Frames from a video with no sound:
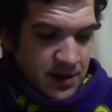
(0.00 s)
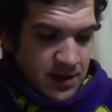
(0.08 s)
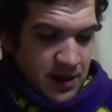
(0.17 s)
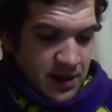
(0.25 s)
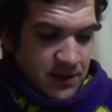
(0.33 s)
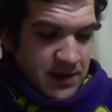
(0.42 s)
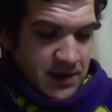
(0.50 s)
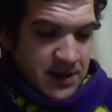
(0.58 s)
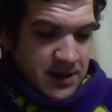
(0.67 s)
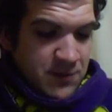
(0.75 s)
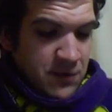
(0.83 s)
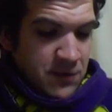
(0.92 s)
It was not a
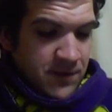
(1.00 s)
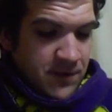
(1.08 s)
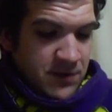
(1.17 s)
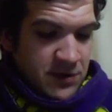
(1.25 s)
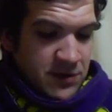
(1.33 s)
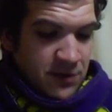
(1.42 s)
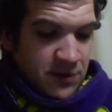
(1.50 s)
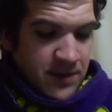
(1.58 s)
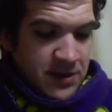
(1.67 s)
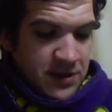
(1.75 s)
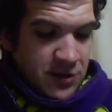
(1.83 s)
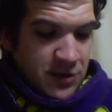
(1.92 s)
smooth, firm slope, but
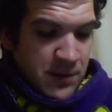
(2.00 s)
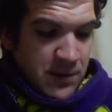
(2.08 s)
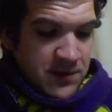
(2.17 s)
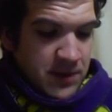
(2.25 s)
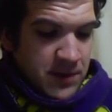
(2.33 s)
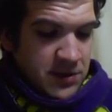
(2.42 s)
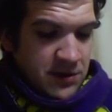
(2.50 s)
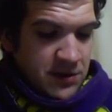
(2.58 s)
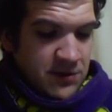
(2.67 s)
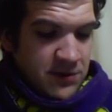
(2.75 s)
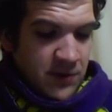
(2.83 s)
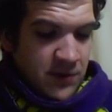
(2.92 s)
a slope of small
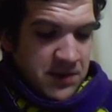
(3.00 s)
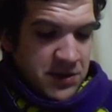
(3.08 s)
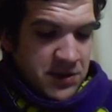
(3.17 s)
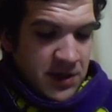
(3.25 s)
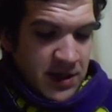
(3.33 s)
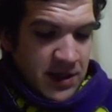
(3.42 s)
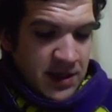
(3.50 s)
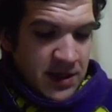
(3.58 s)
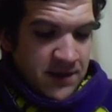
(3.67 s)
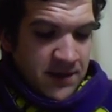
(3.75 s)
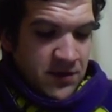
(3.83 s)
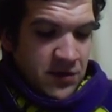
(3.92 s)
stones and rubbish.
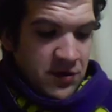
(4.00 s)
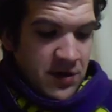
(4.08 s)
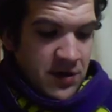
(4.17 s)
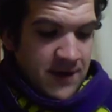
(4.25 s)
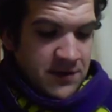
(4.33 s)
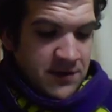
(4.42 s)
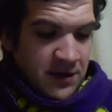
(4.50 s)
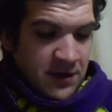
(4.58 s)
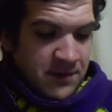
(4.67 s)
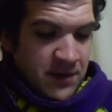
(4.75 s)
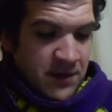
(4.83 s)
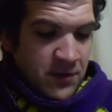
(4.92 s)
Even if you could have stood
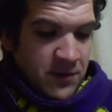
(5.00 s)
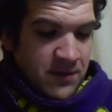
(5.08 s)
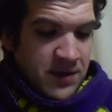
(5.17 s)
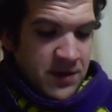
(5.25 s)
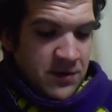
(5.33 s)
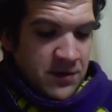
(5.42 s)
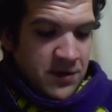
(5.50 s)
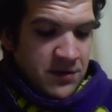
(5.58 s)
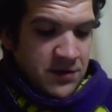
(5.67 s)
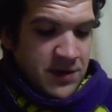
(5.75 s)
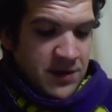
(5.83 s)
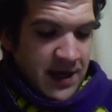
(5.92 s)
up, it would have been no
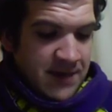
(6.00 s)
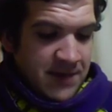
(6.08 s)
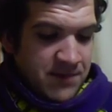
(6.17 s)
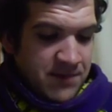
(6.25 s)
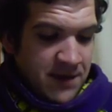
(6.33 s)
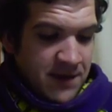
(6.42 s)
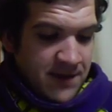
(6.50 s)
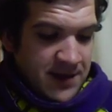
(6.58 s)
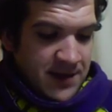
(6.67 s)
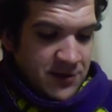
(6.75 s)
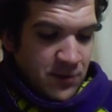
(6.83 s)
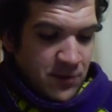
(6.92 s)
use. Any bit of that
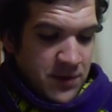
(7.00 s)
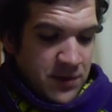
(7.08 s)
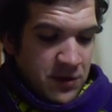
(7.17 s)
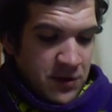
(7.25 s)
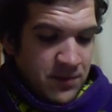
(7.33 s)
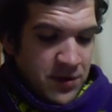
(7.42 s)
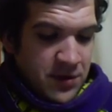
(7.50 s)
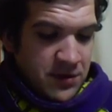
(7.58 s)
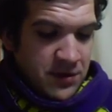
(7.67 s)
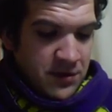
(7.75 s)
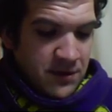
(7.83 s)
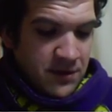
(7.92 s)
slope that you had put
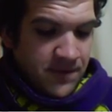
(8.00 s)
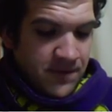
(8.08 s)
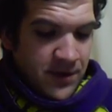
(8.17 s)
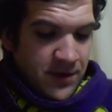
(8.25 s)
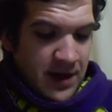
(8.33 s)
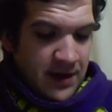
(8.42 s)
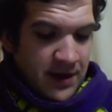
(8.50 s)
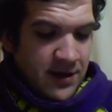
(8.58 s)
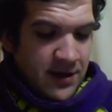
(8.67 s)
your foot on